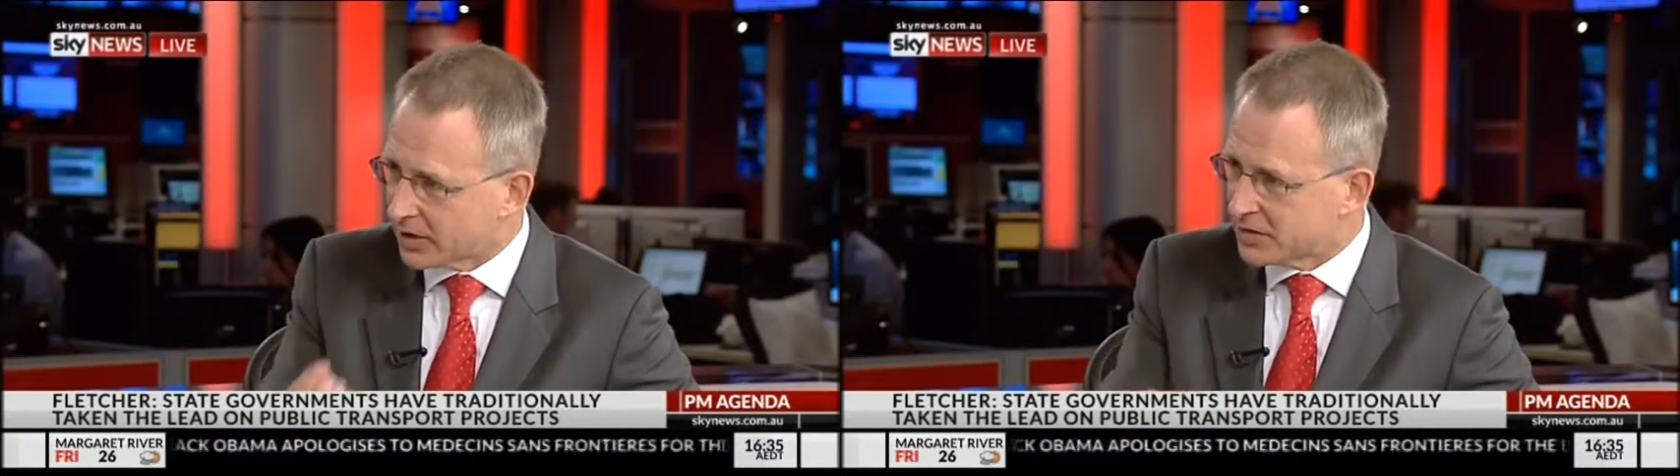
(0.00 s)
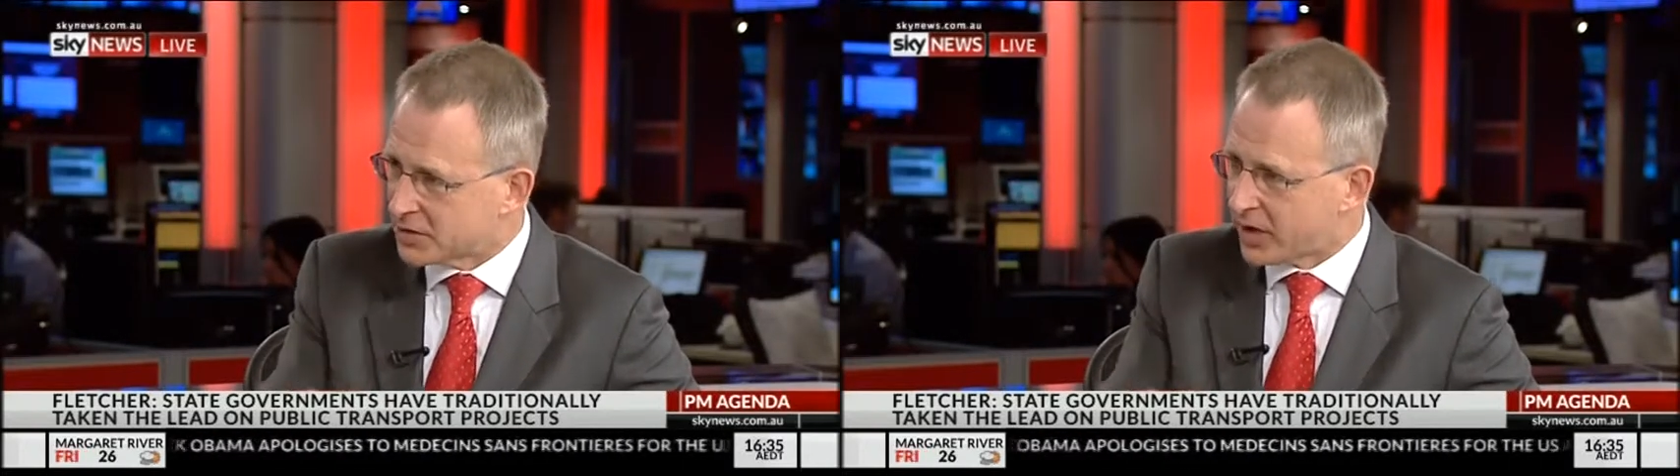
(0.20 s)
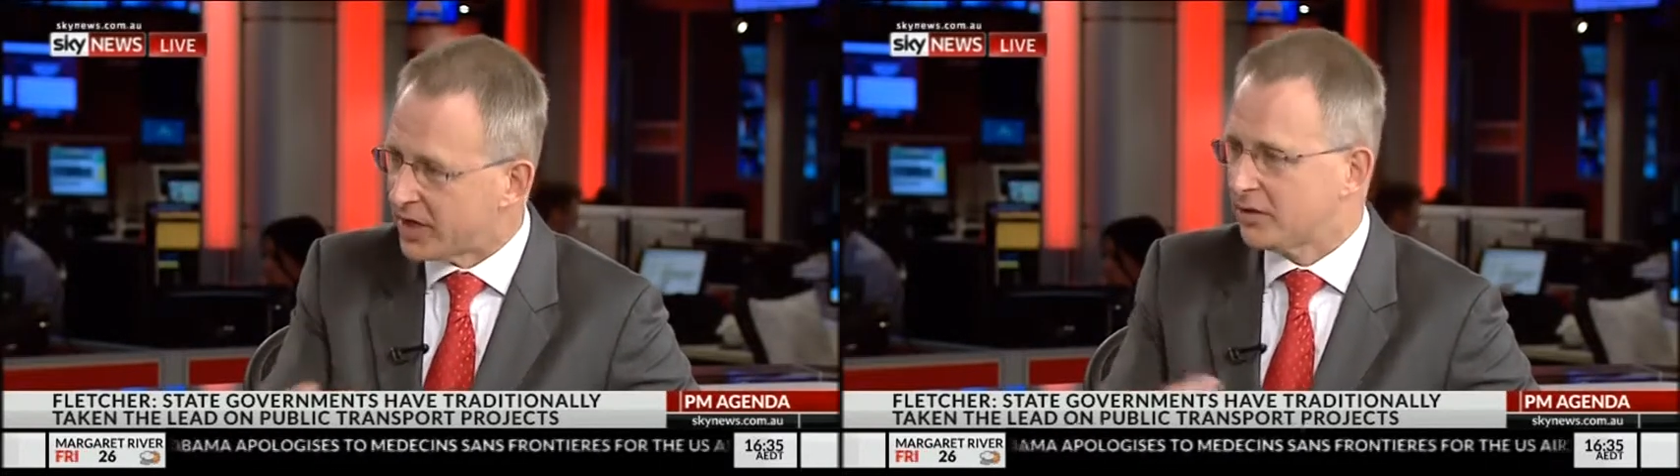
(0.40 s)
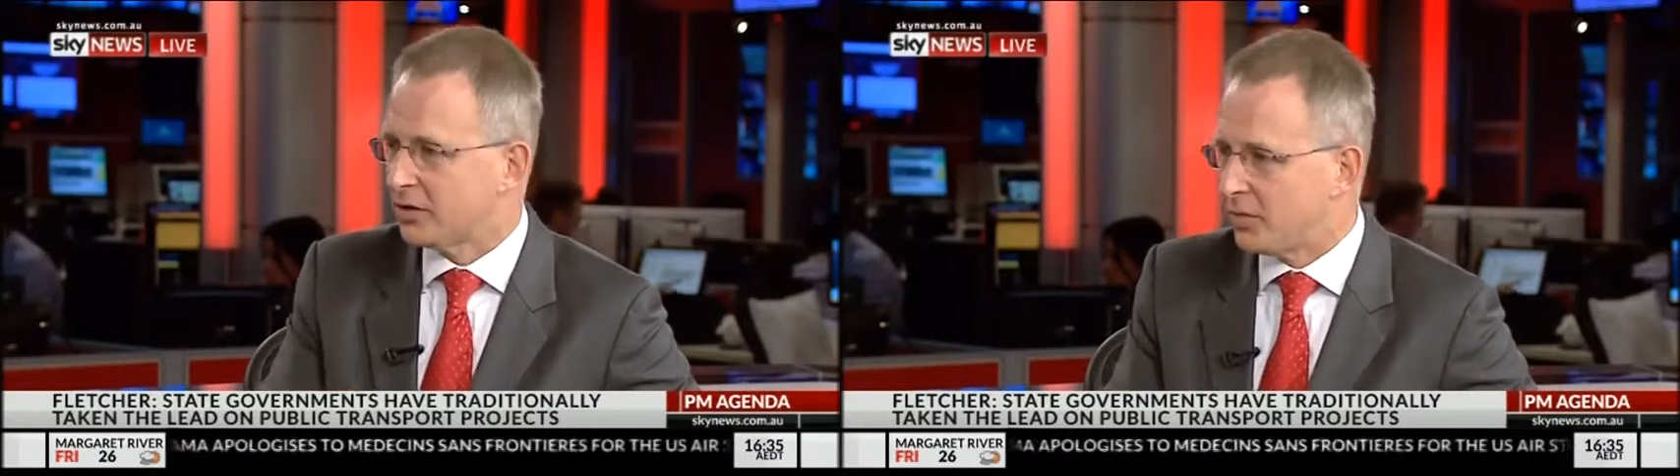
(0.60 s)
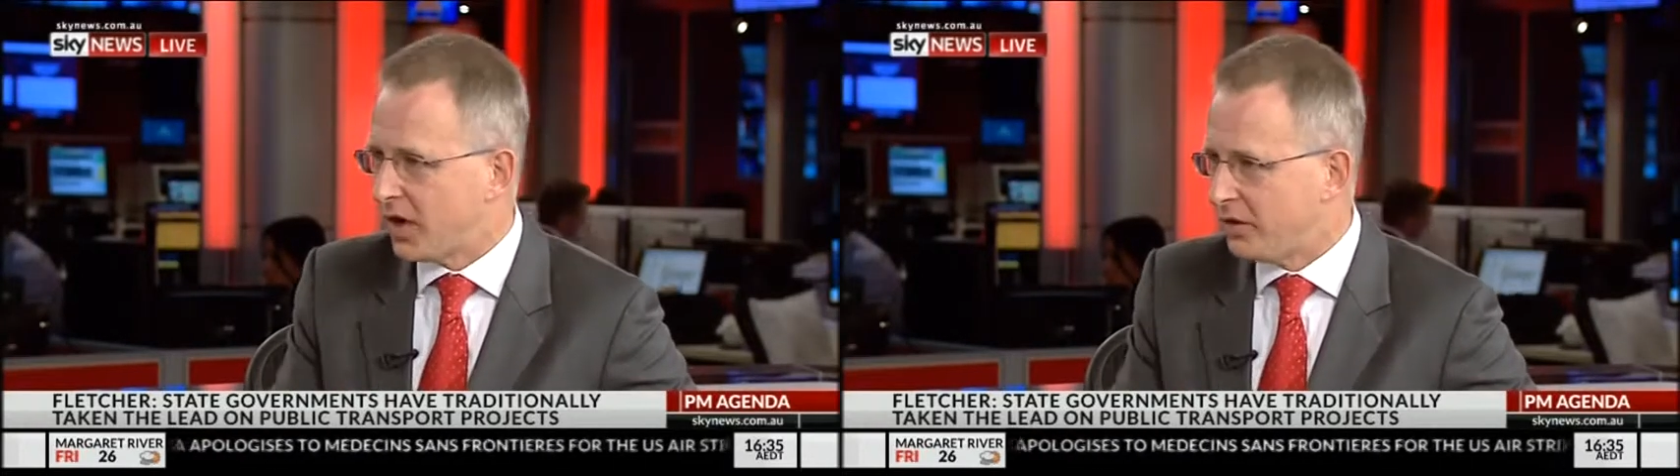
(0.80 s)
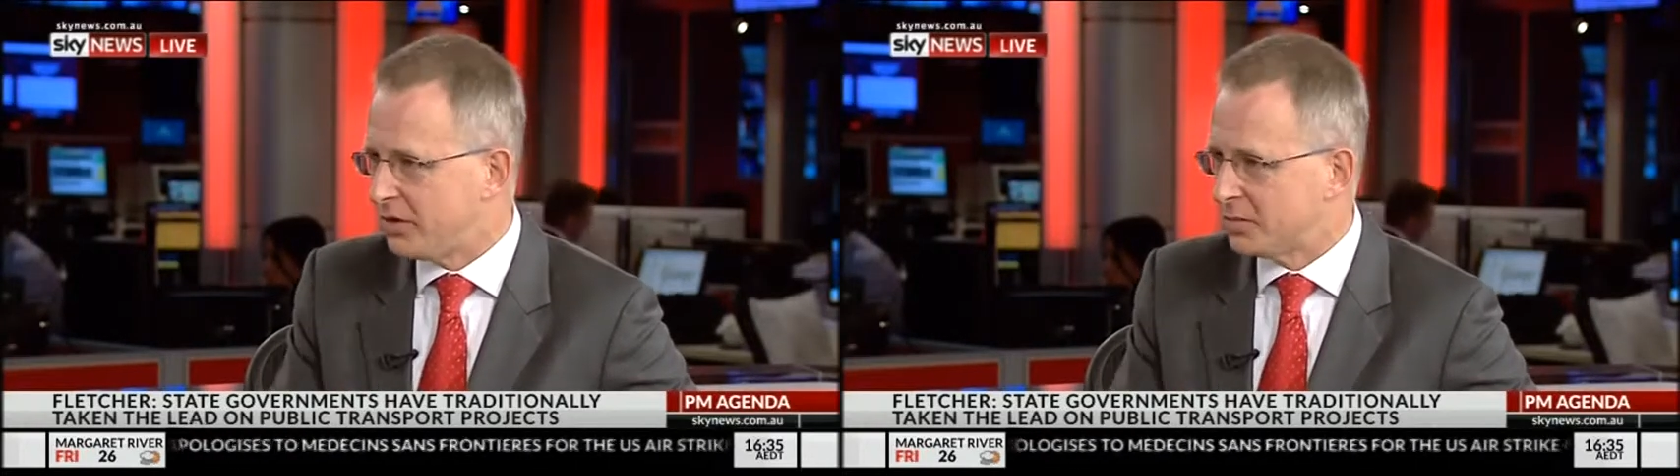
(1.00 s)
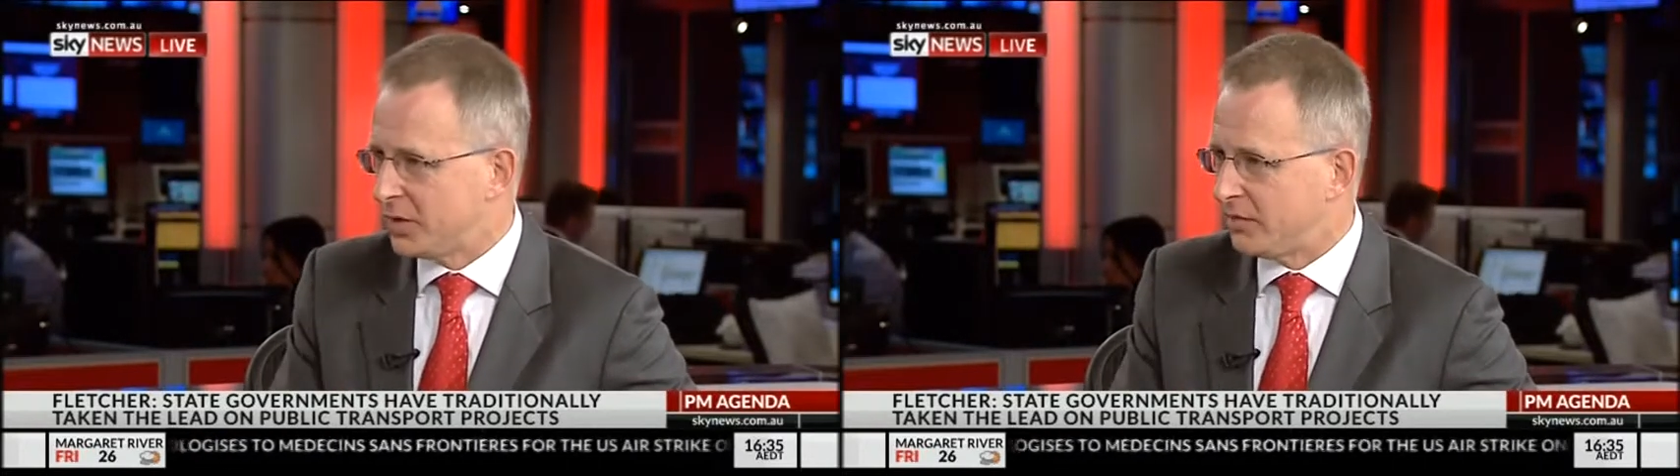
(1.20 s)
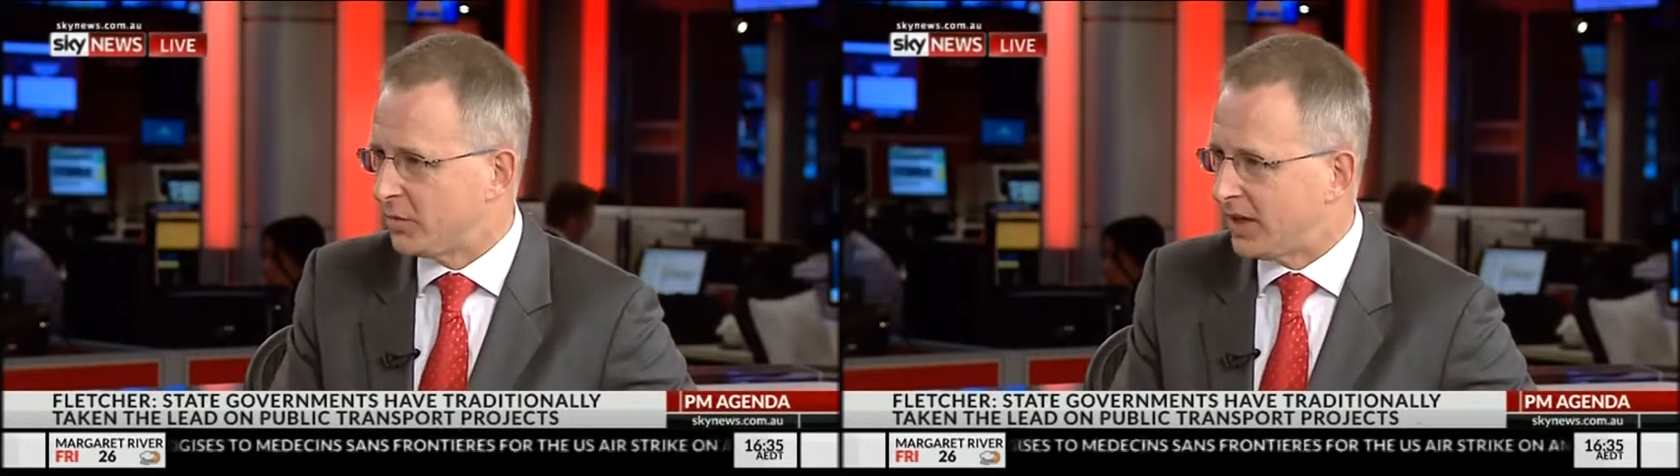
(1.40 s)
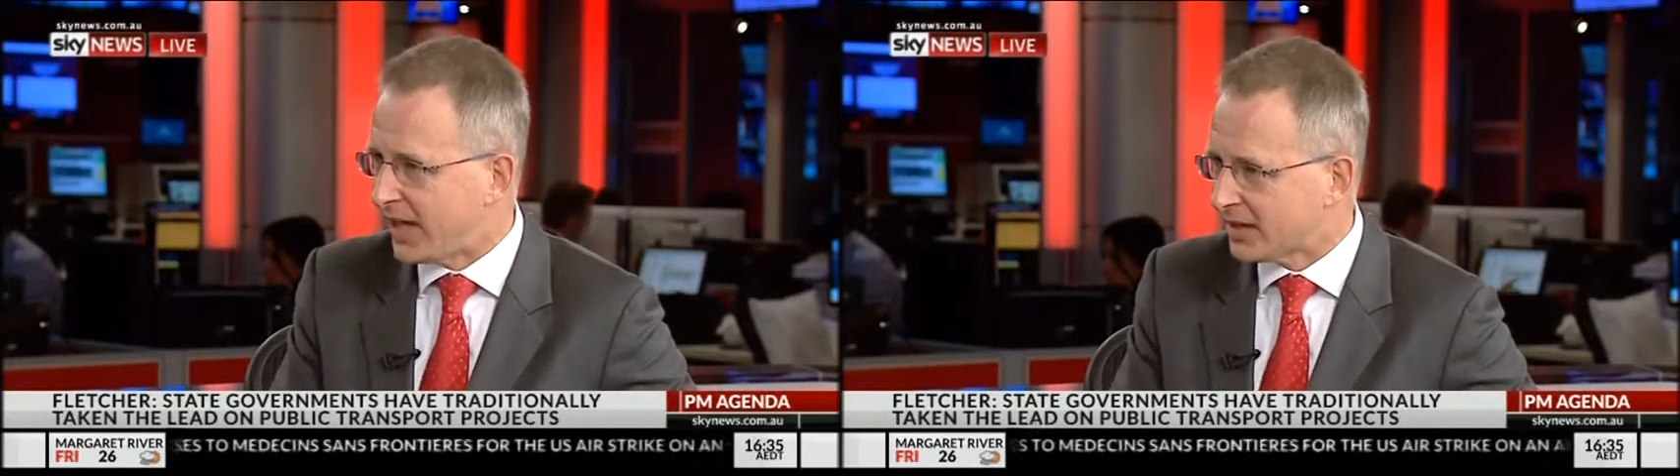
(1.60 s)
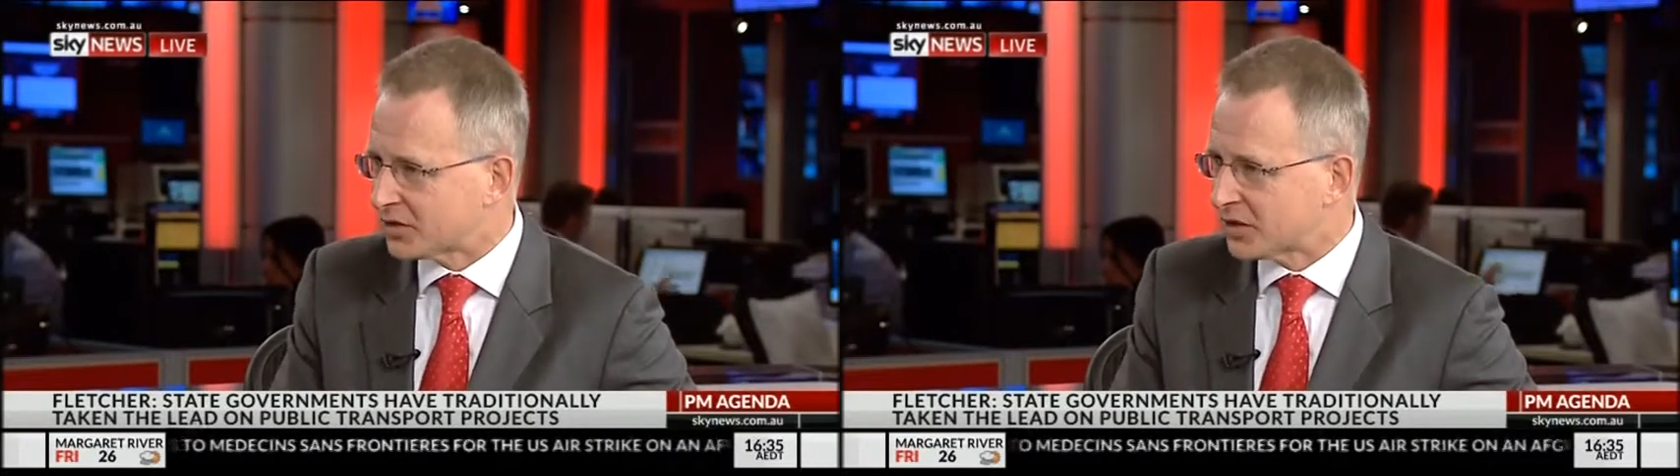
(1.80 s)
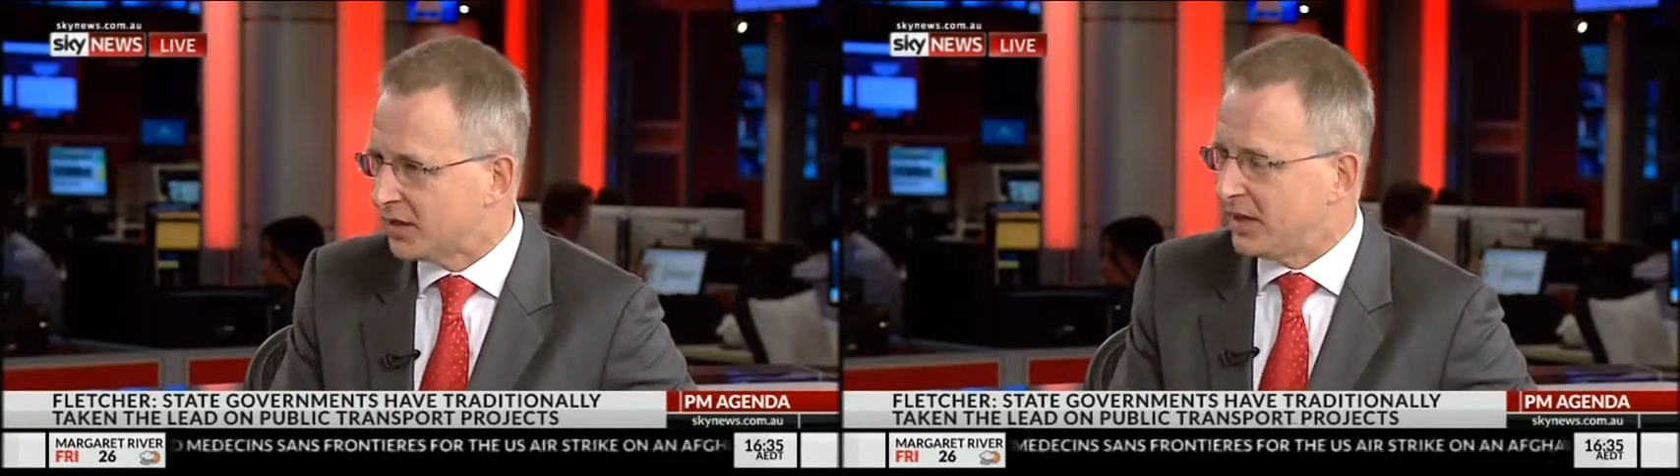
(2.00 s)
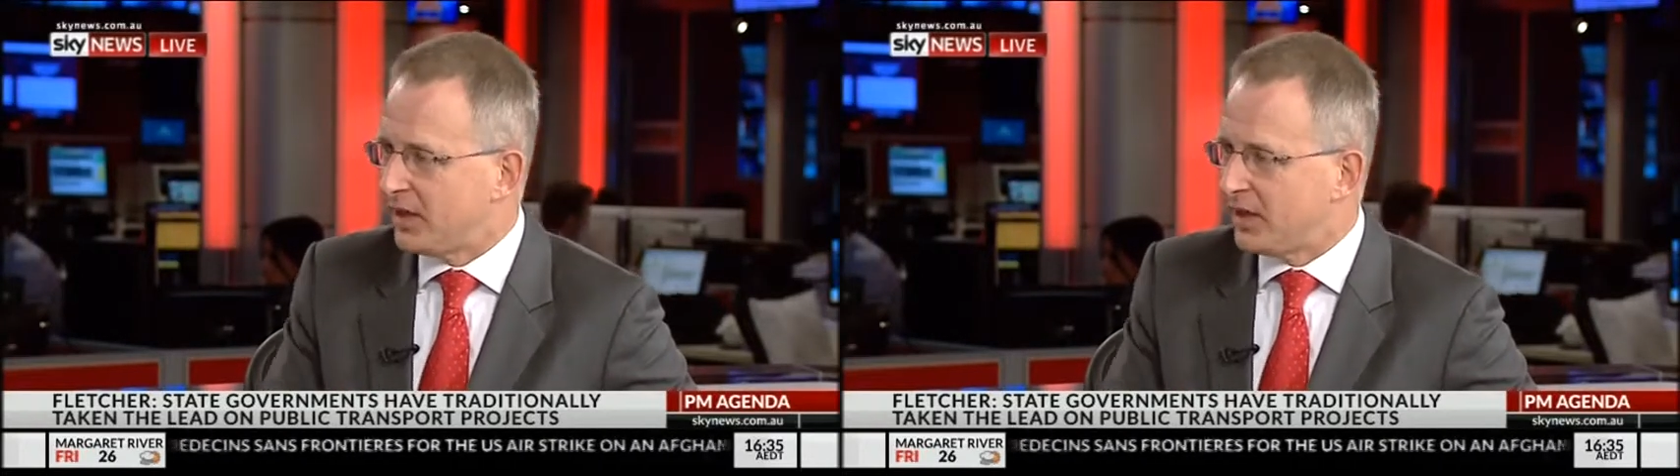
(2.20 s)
constraint on mode has been relaxed,